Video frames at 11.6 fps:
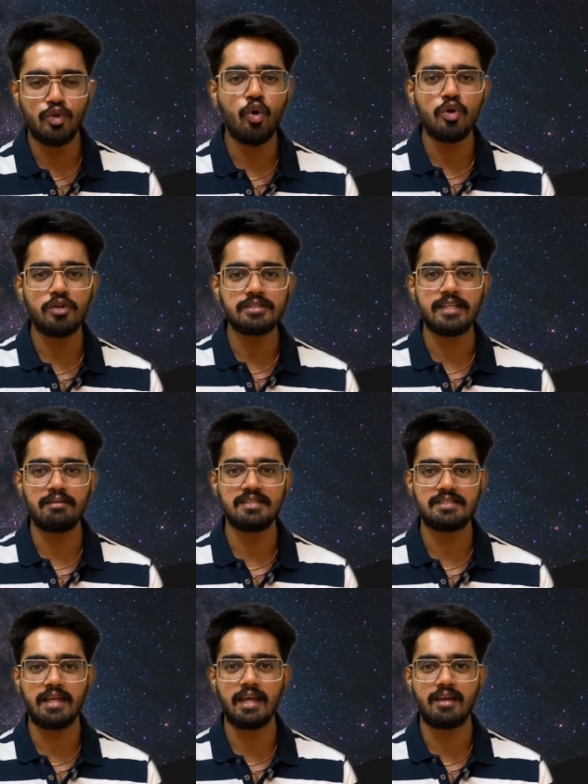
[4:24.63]
Don't do the same
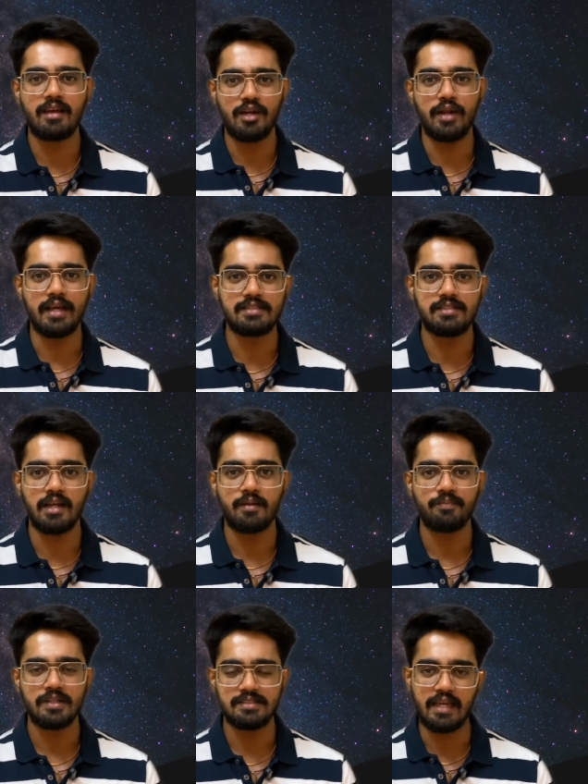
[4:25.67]
mistake in your next year.
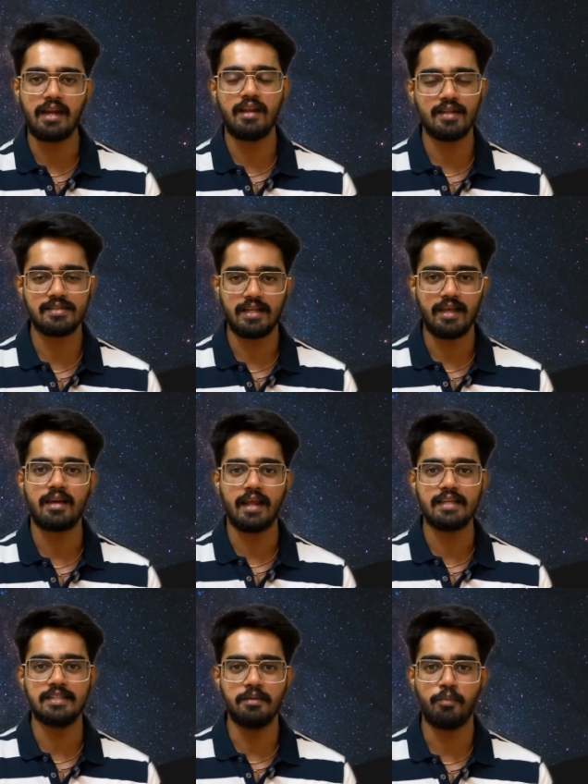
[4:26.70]
Second year is like
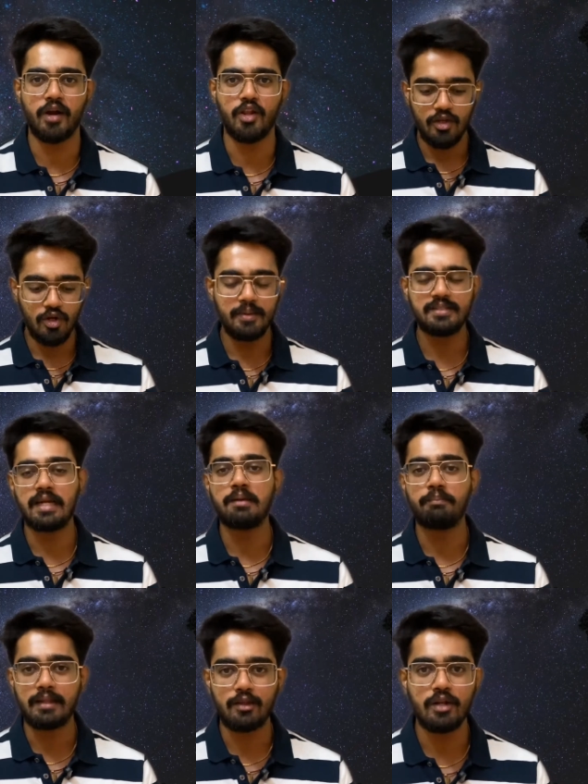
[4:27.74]
crazy important. You'll be
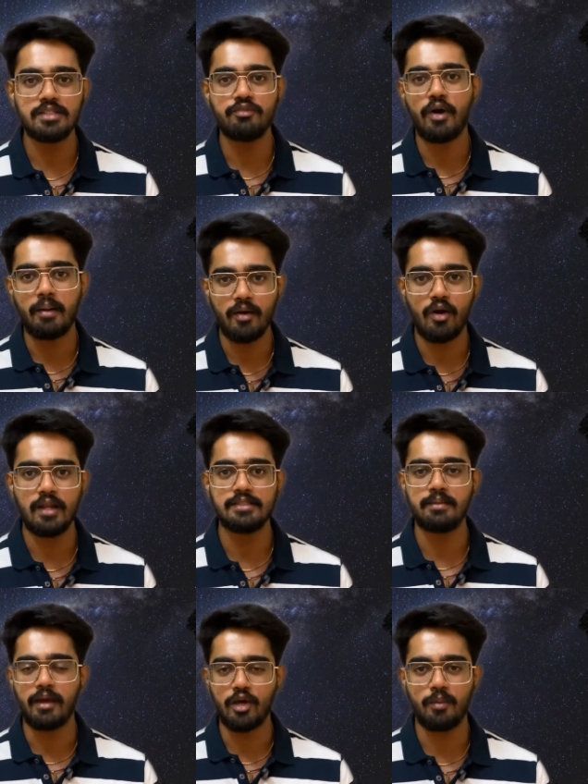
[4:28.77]
studying pathology,
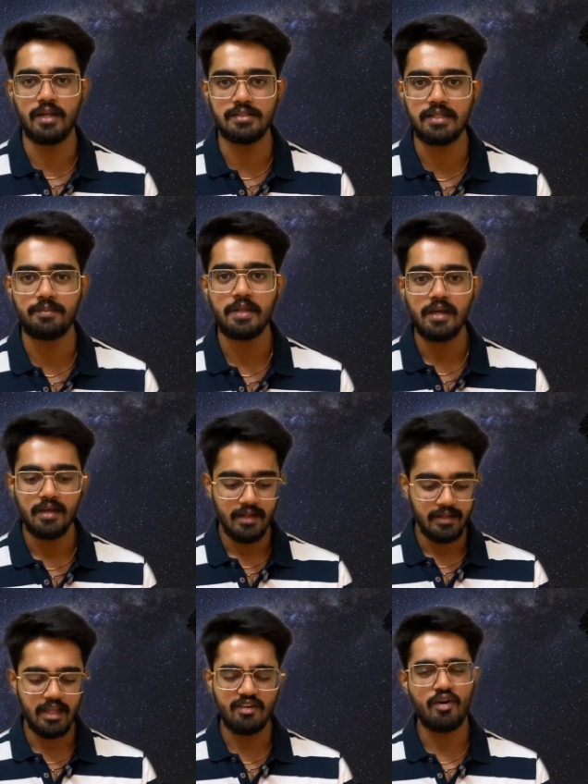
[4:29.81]
pharmacology, and microbiology.
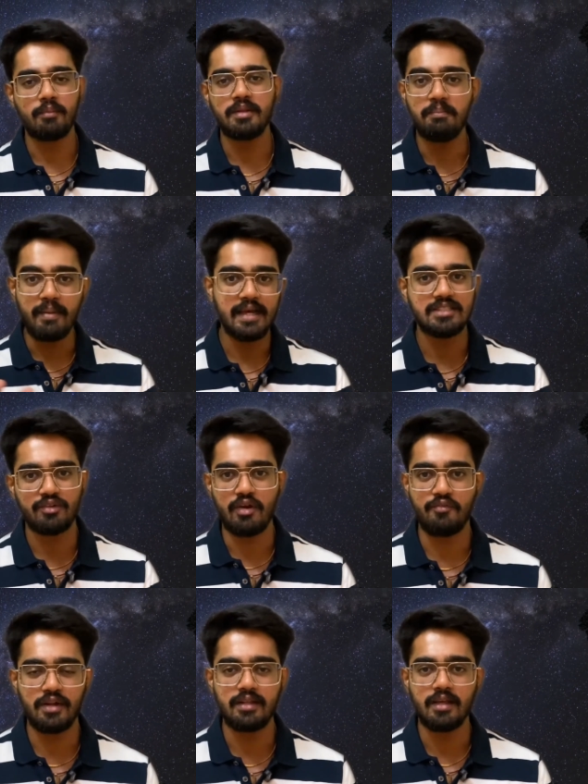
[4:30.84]
They form the base of
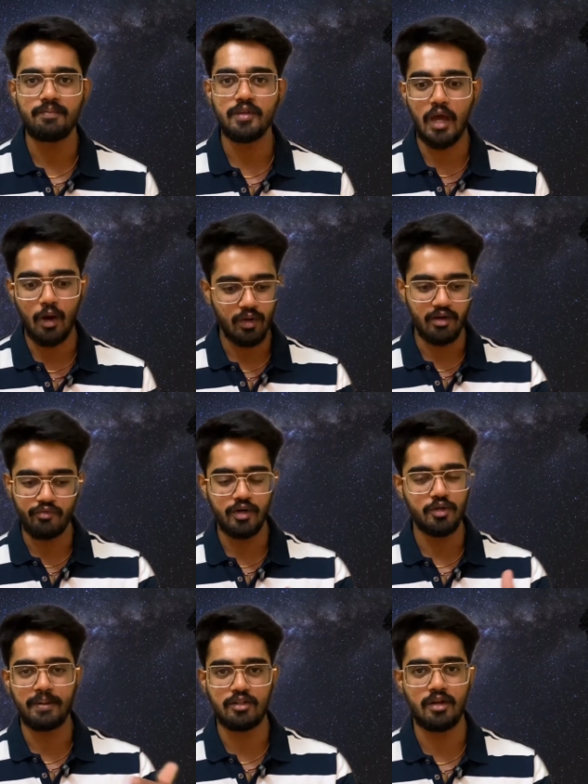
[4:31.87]
everything. You have to refer
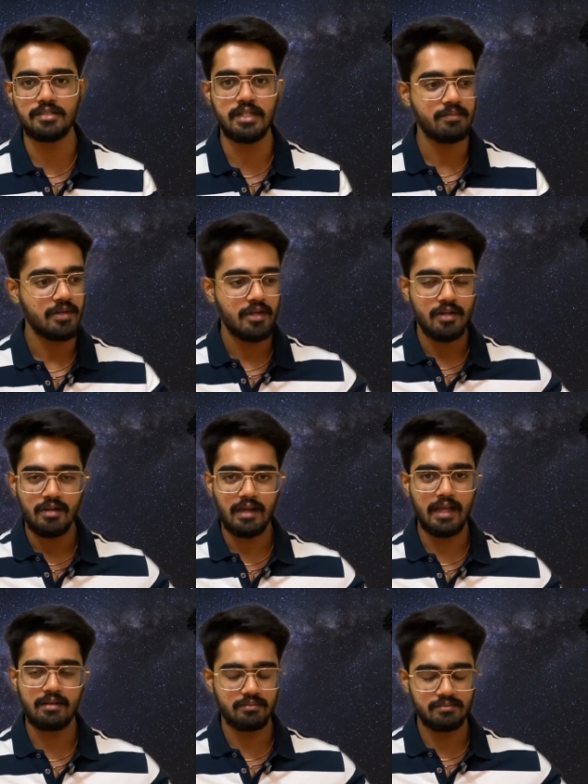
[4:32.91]
to pathology
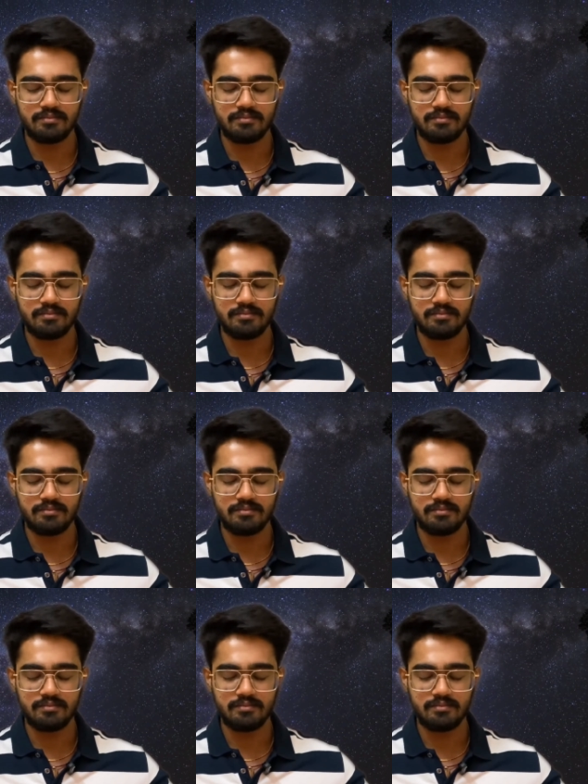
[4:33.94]
like